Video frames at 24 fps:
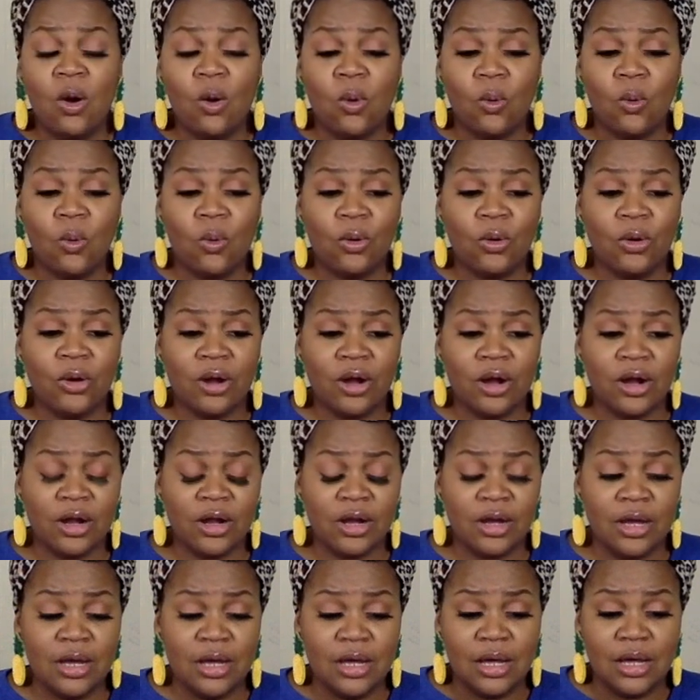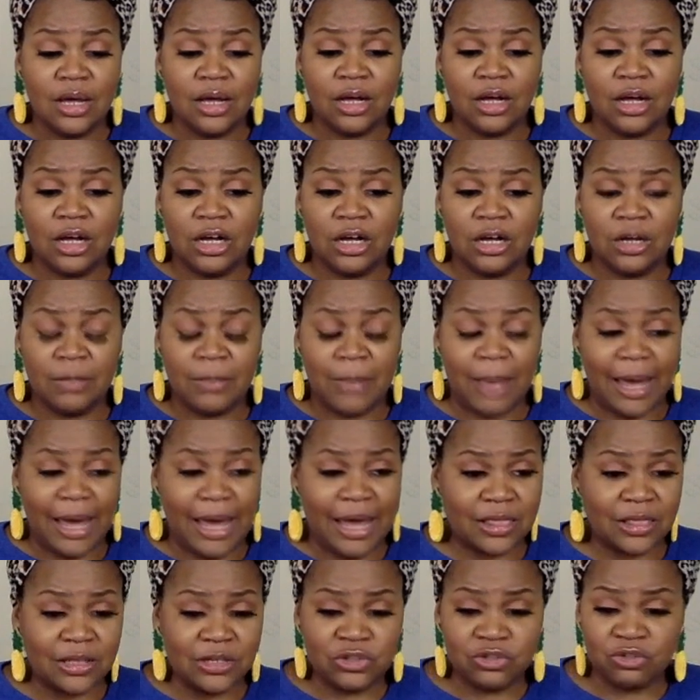or um, I
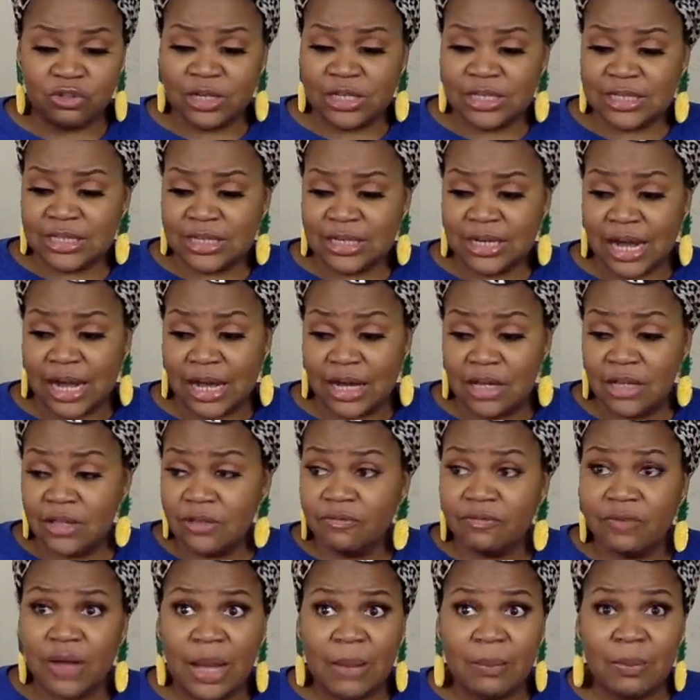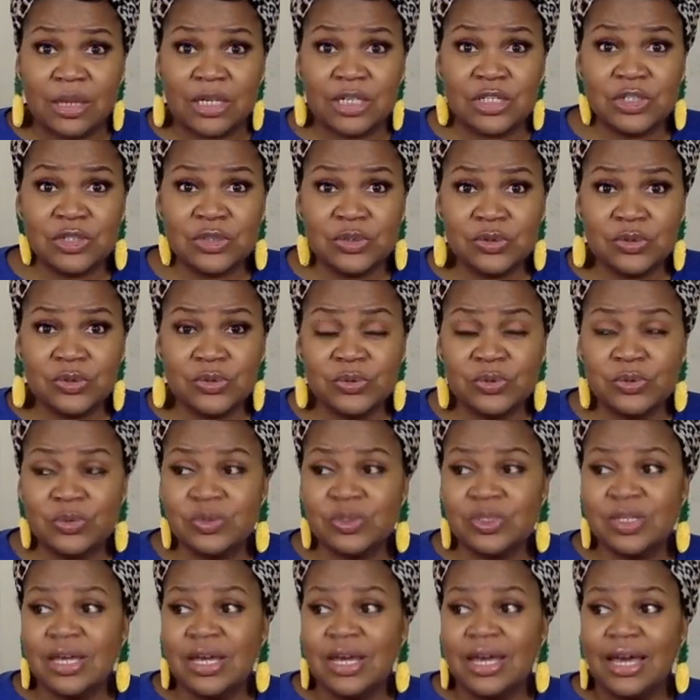had the dress and I couldn't find my
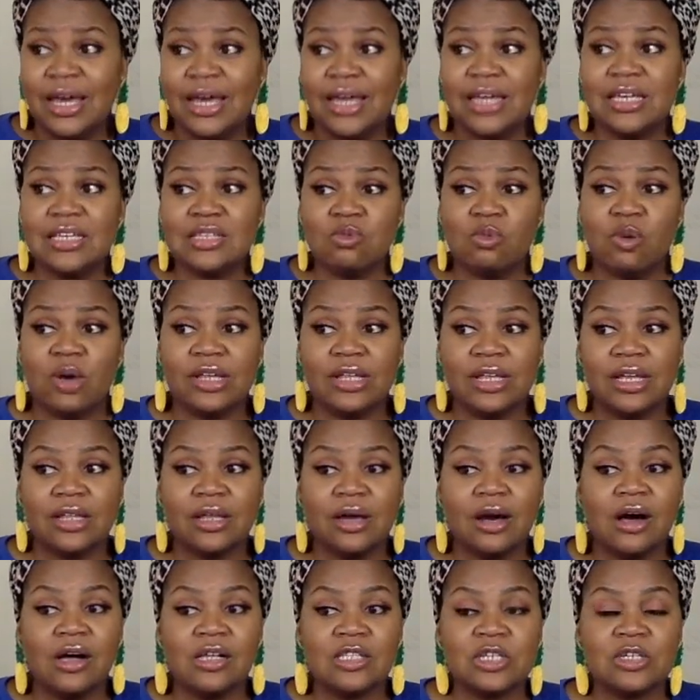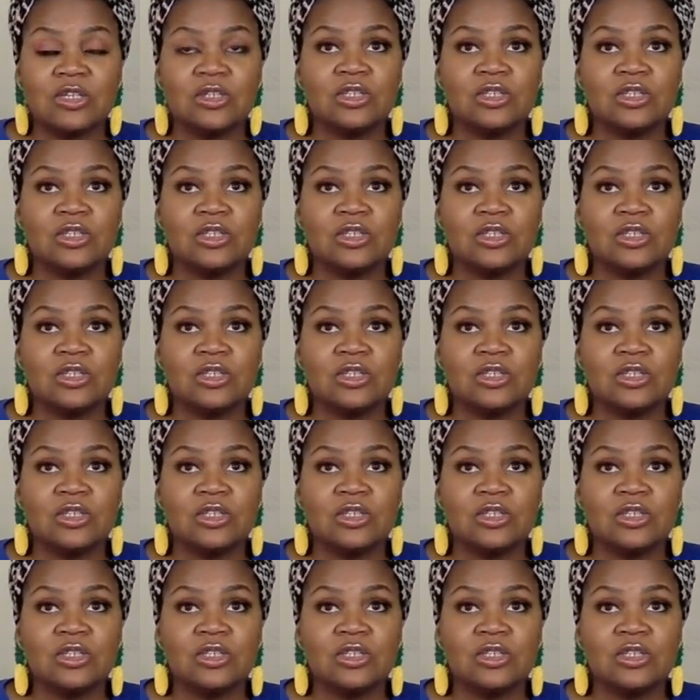shoes, and he's waiting at the altar.